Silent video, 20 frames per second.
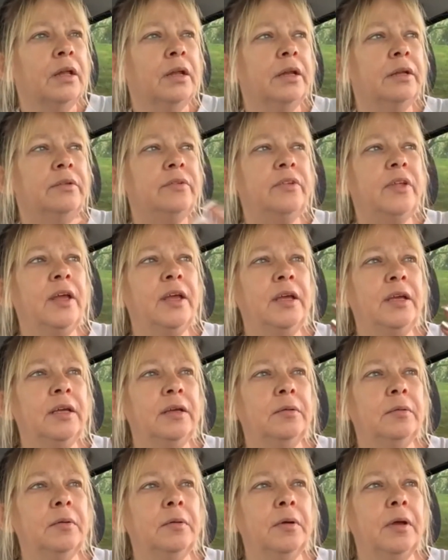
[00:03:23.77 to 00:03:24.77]
let's
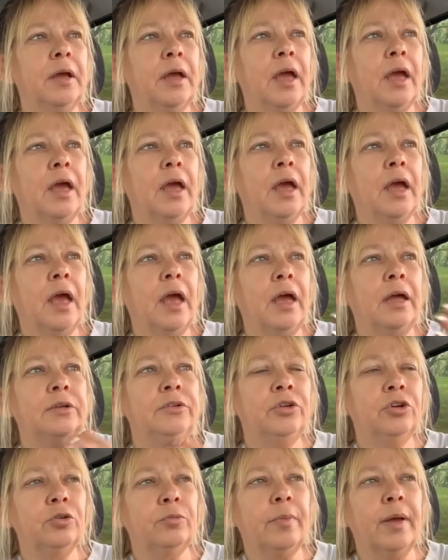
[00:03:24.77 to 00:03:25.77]
say I
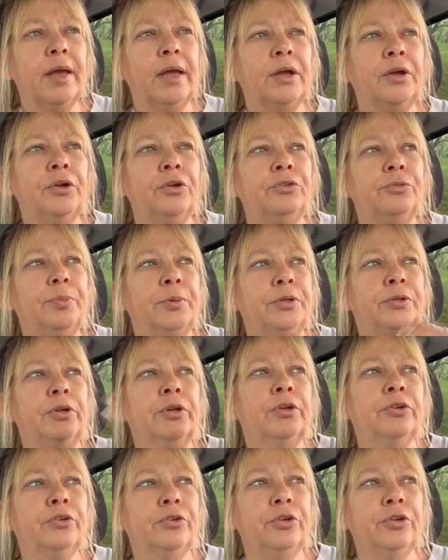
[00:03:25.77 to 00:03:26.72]
took my husband